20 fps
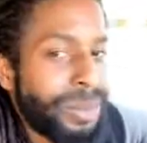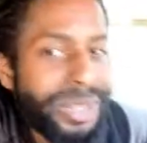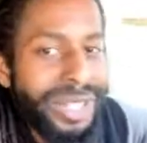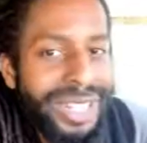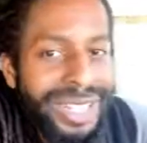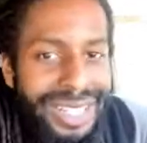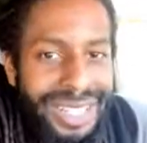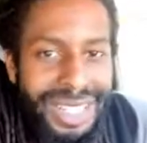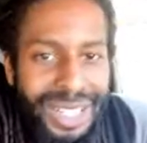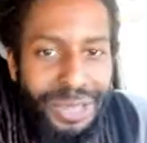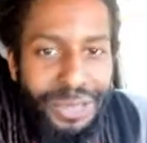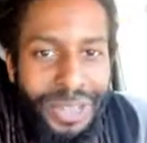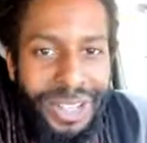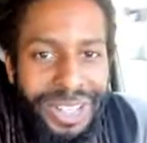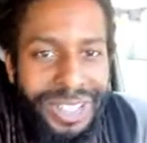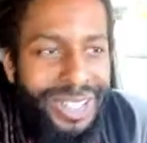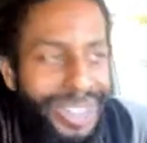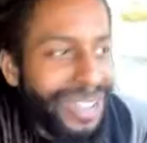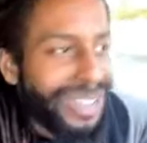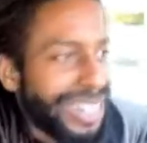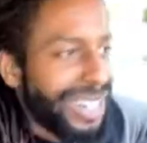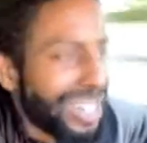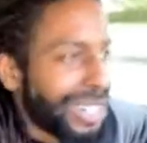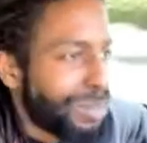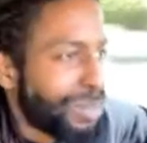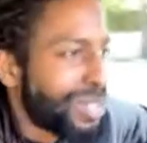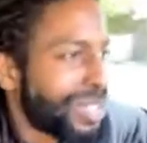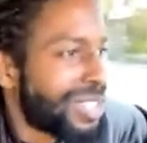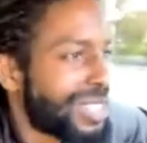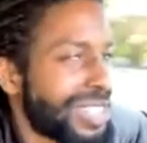But isn't this fun, y'all? Like
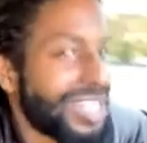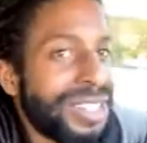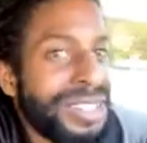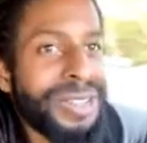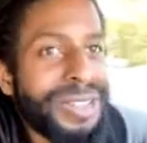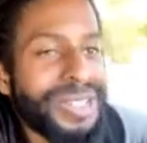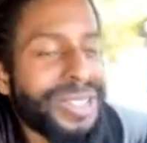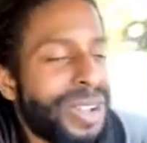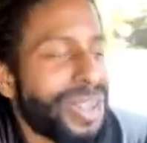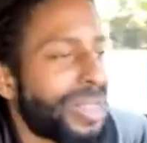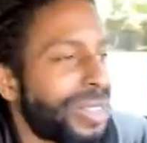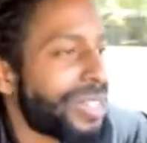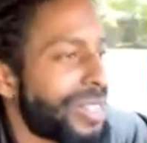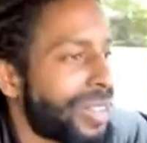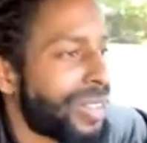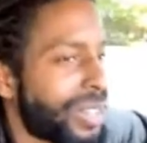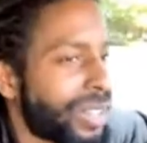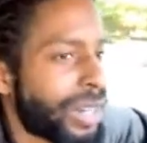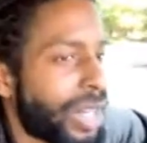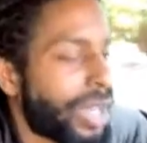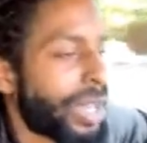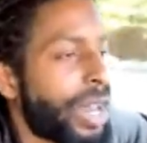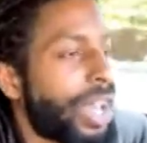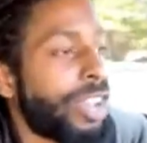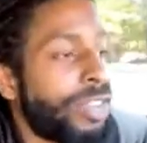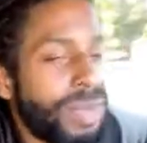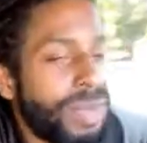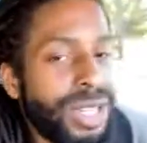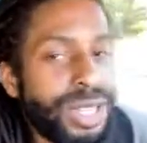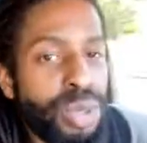I'm just sitting here talking to y'all, and
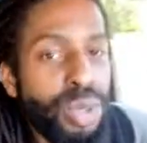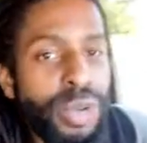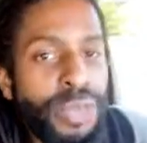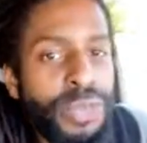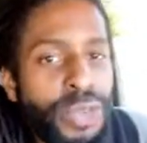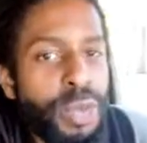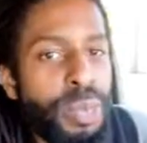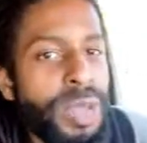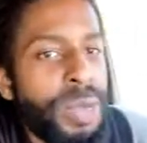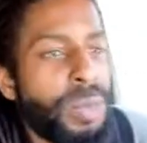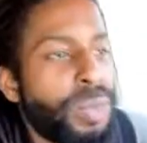I've been to a few